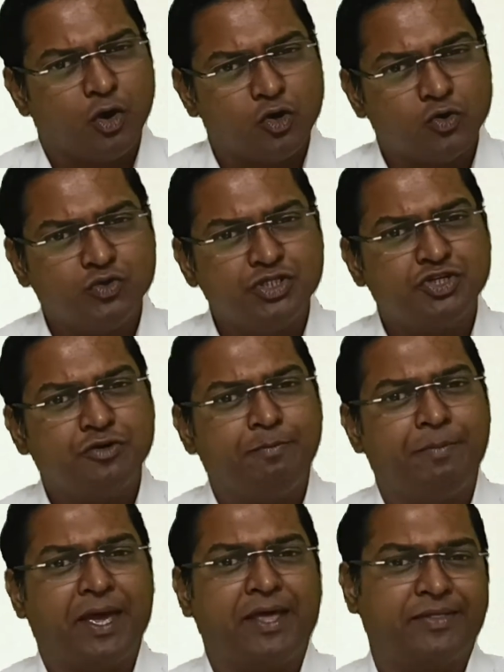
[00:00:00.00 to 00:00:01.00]
Who
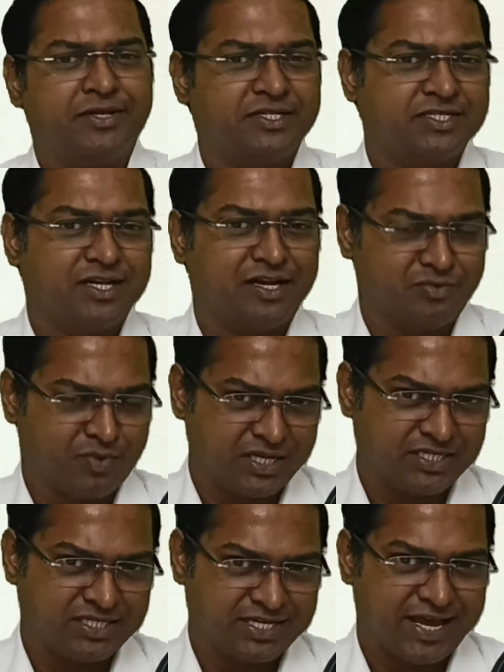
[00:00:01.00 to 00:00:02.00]
should pay this
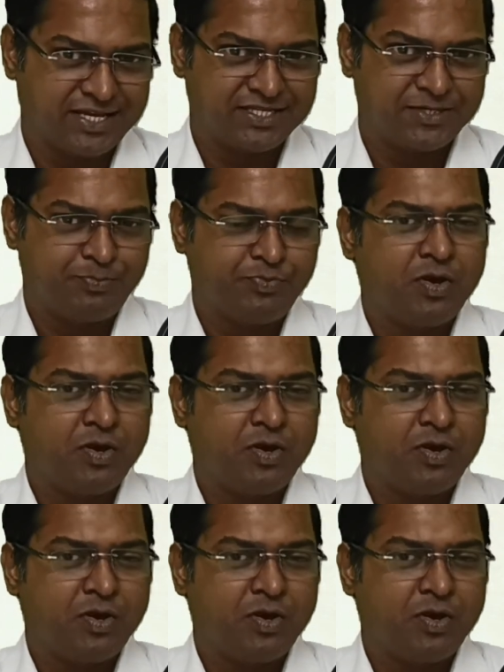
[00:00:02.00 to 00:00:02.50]
advance tax?